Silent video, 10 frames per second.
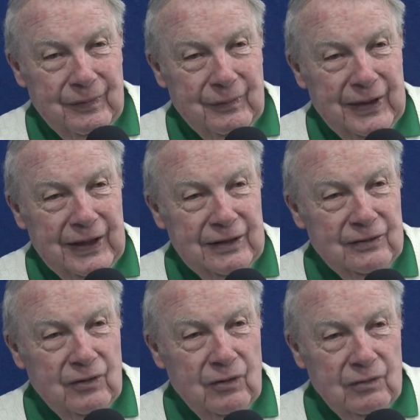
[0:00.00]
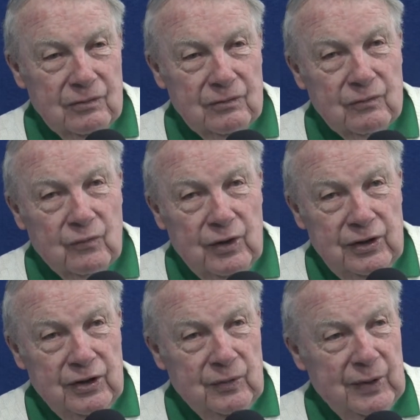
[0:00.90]
we had, one
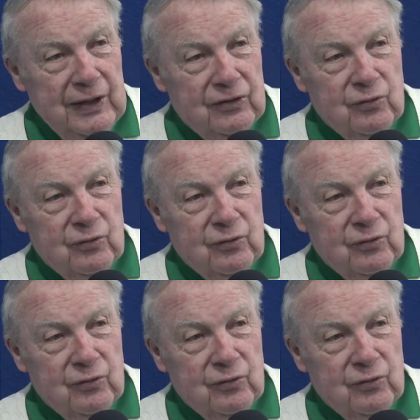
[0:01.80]
year we had